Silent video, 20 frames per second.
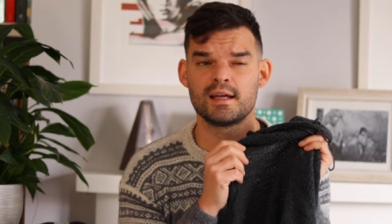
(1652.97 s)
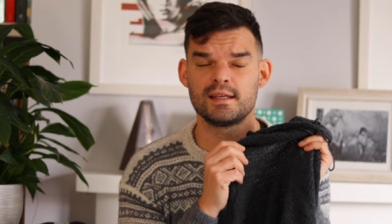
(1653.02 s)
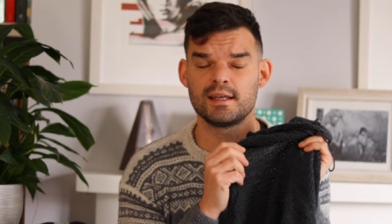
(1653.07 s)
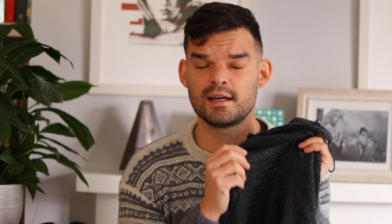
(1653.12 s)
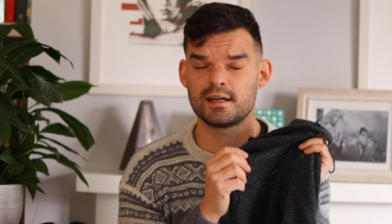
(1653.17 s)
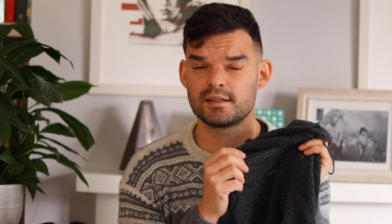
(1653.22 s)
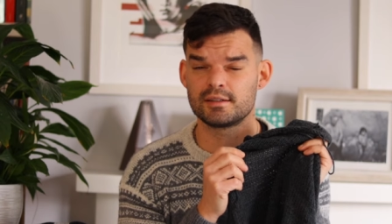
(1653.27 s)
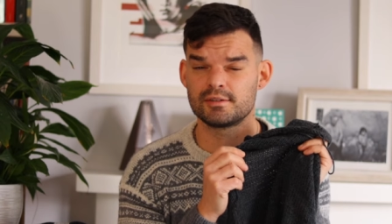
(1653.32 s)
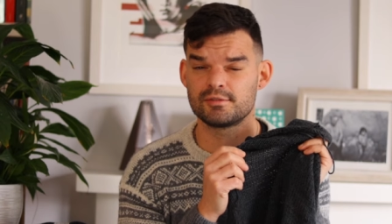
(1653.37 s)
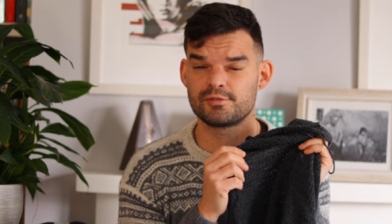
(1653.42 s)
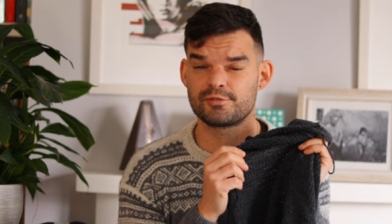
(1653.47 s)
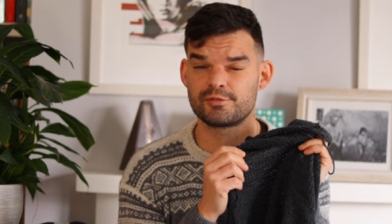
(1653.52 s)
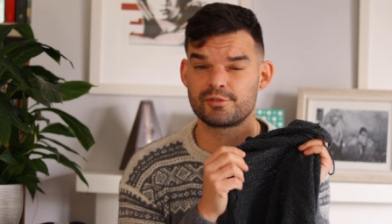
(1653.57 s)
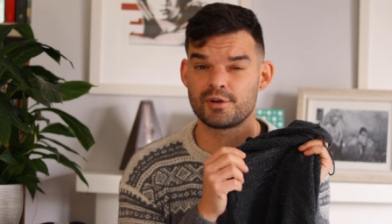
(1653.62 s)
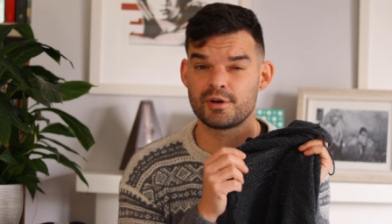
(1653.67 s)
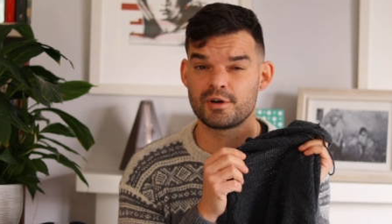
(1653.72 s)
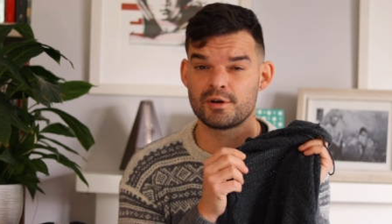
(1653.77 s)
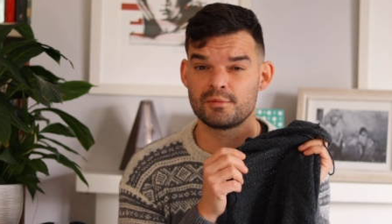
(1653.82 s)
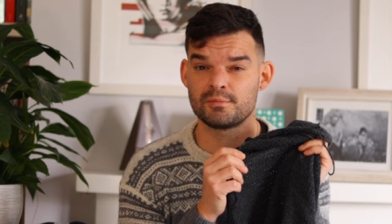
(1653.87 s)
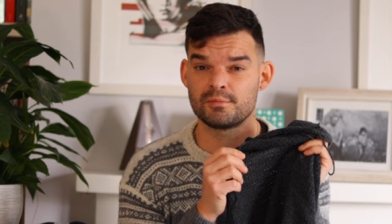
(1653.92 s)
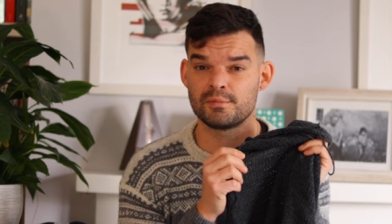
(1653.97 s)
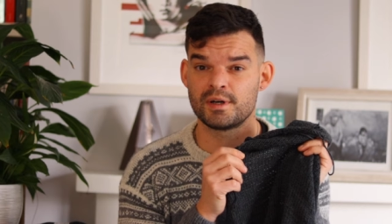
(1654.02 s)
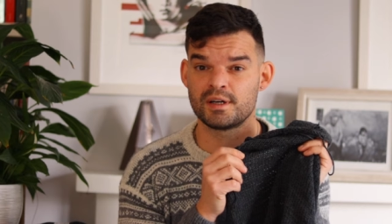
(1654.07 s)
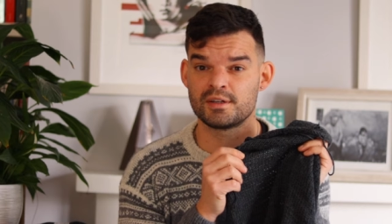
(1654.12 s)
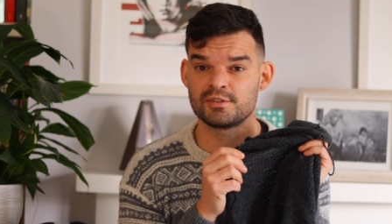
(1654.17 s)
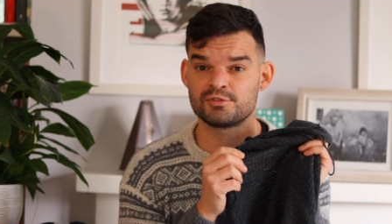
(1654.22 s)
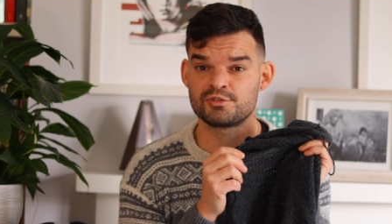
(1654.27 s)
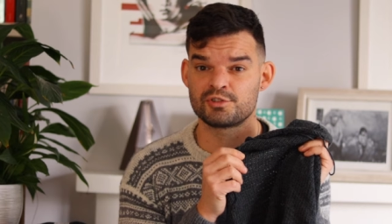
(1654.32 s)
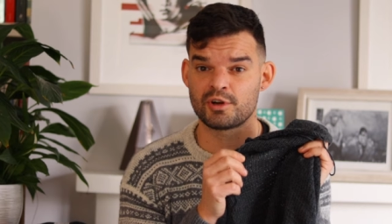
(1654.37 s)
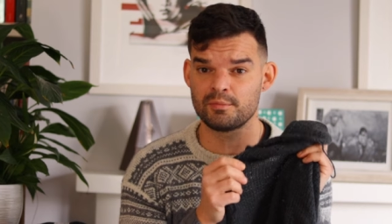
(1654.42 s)
yarn from
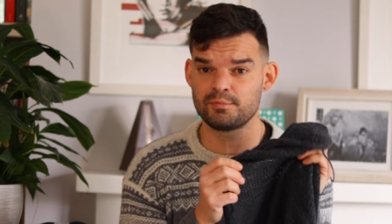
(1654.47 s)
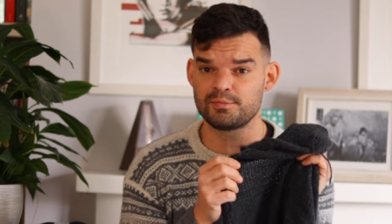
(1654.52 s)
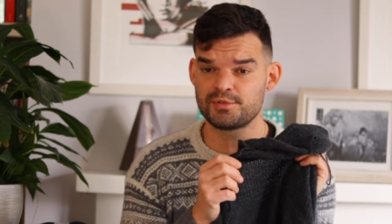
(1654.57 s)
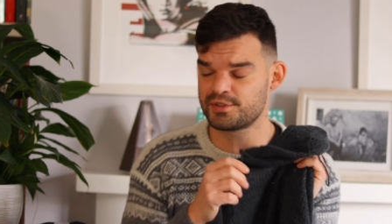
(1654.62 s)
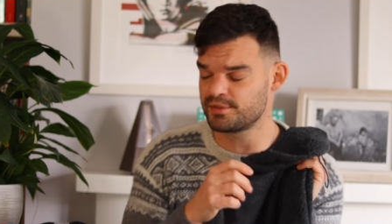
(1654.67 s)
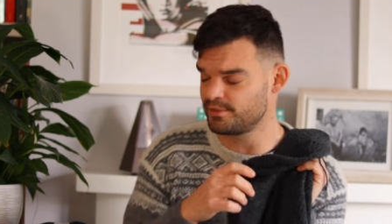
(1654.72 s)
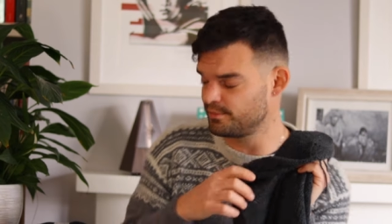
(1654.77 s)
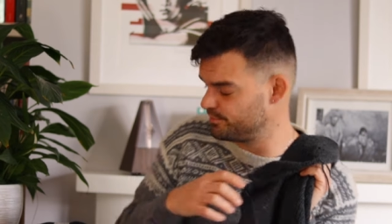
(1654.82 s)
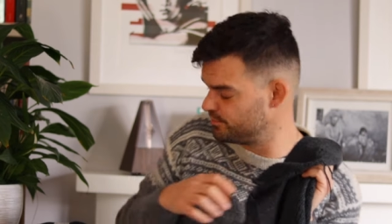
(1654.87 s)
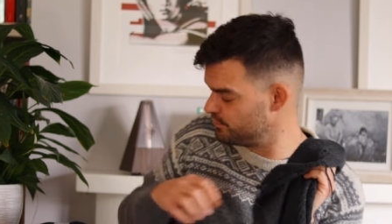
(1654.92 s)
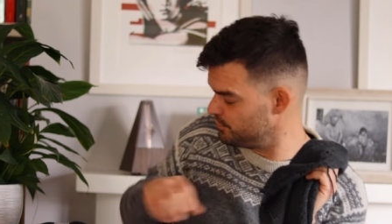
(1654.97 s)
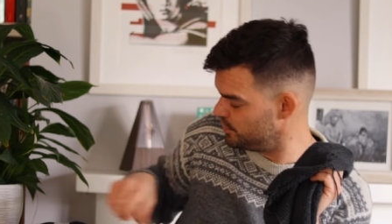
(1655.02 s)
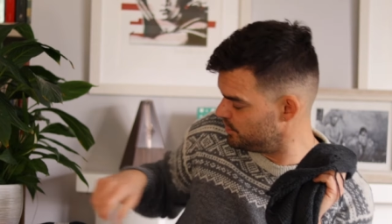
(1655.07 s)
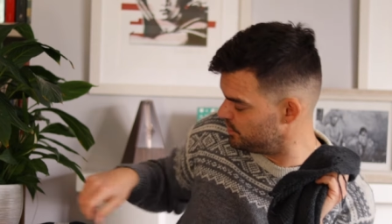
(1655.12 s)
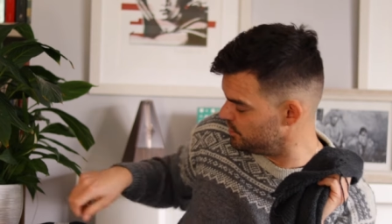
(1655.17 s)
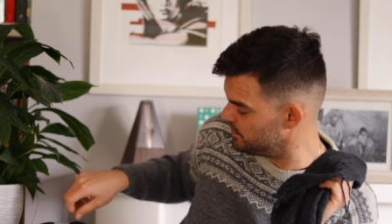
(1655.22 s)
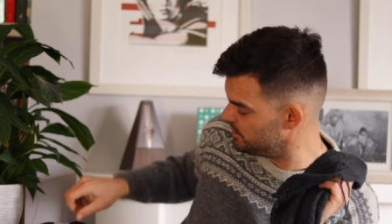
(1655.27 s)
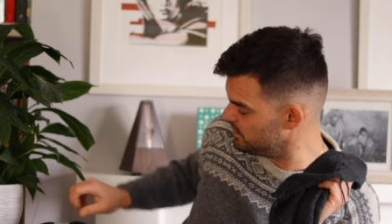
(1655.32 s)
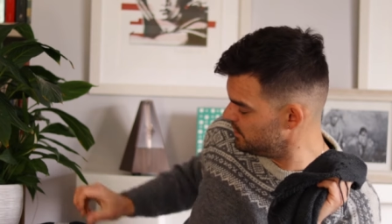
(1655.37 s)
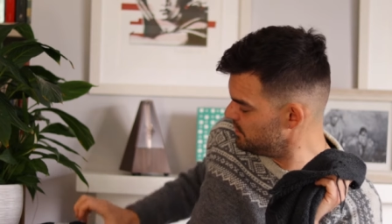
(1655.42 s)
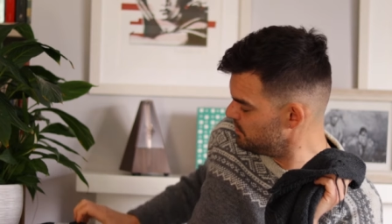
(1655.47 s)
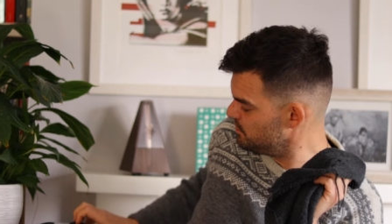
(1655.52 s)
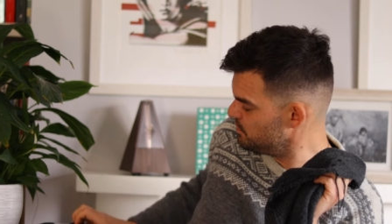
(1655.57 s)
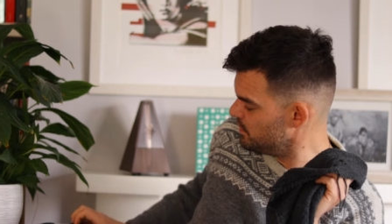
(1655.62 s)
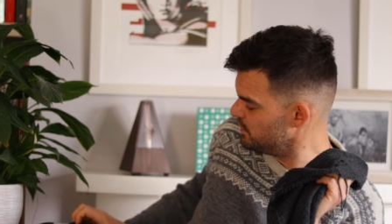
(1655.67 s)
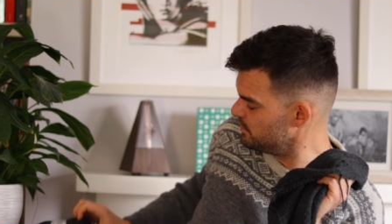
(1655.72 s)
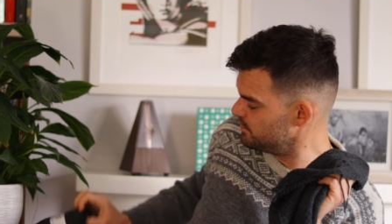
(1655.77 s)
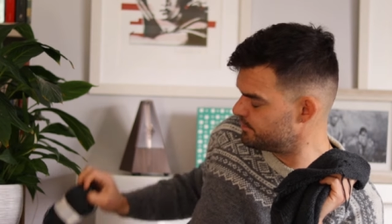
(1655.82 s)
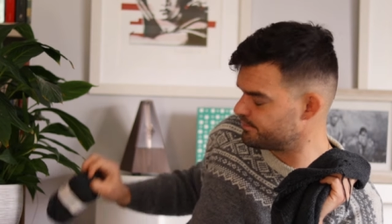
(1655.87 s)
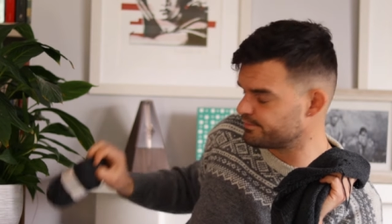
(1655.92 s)
uh, Drops which is this
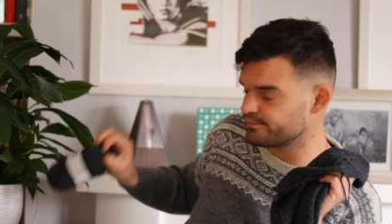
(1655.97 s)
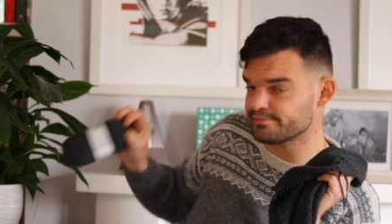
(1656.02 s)
one